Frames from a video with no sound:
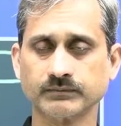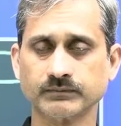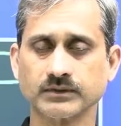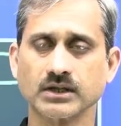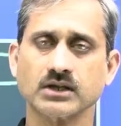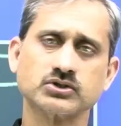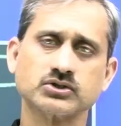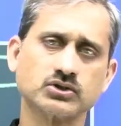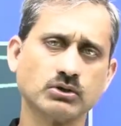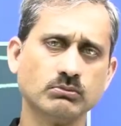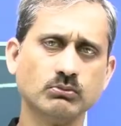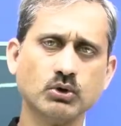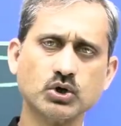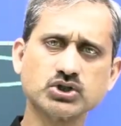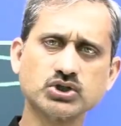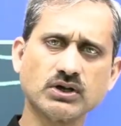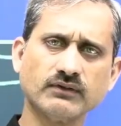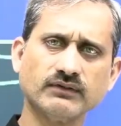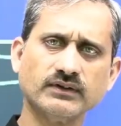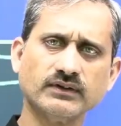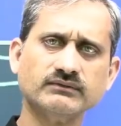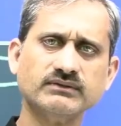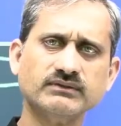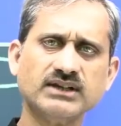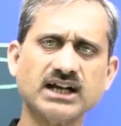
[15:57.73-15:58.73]
So most
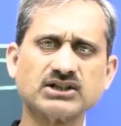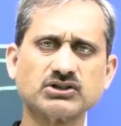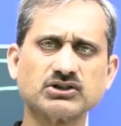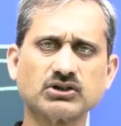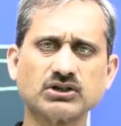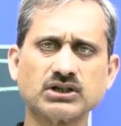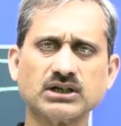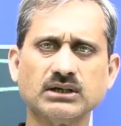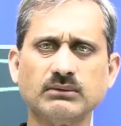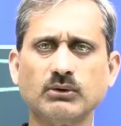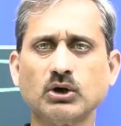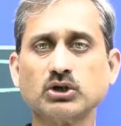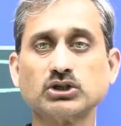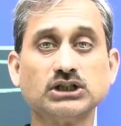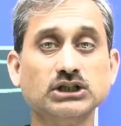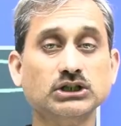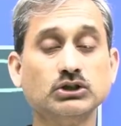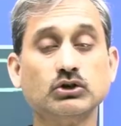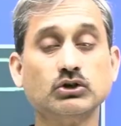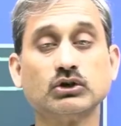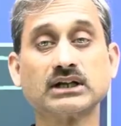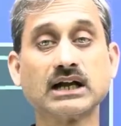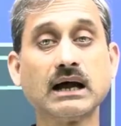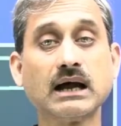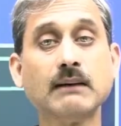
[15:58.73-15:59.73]
often we are talking about
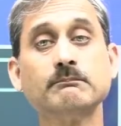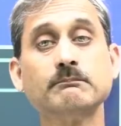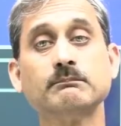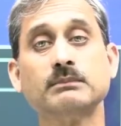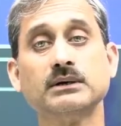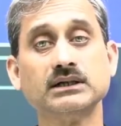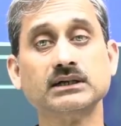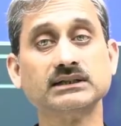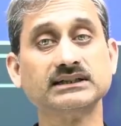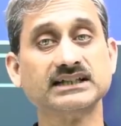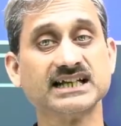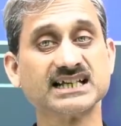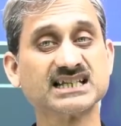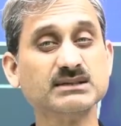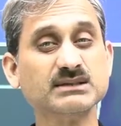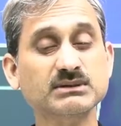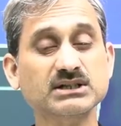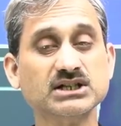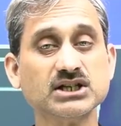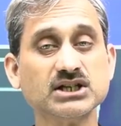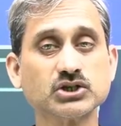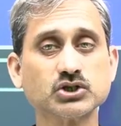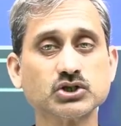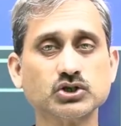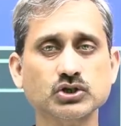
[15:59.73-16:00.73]
kilogram per
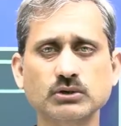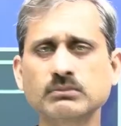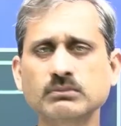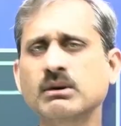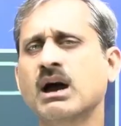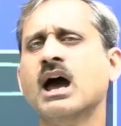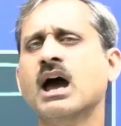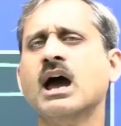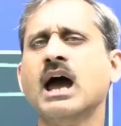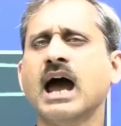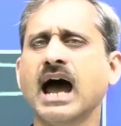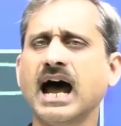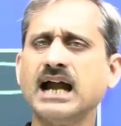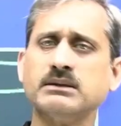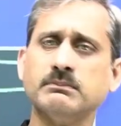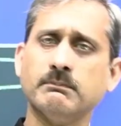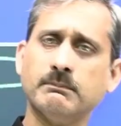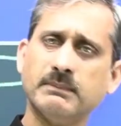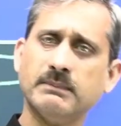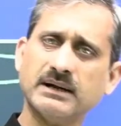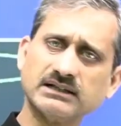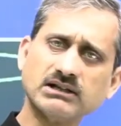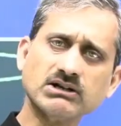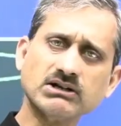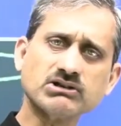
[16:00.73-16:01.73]
decimeter cube, and
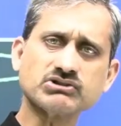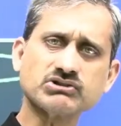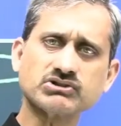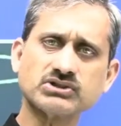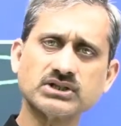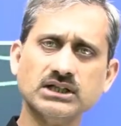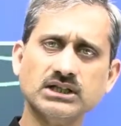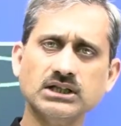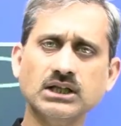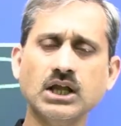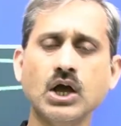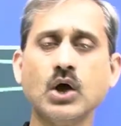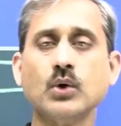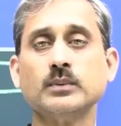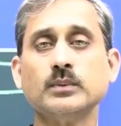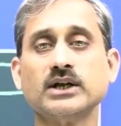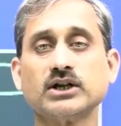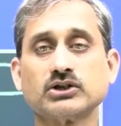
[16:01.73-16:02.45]
better still, we are